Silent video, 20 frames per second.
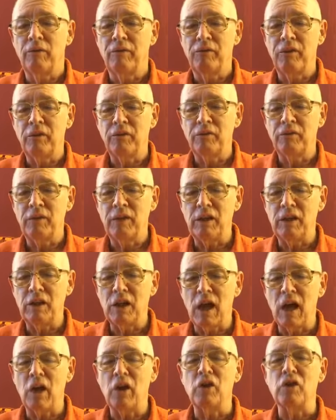
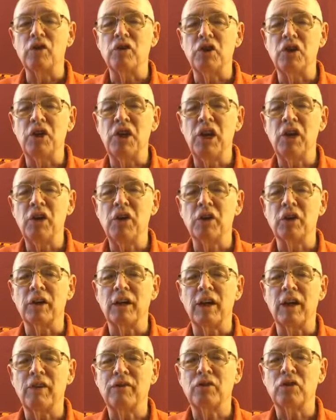$50 dinner
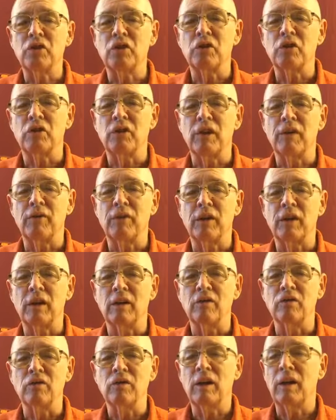gift certificates,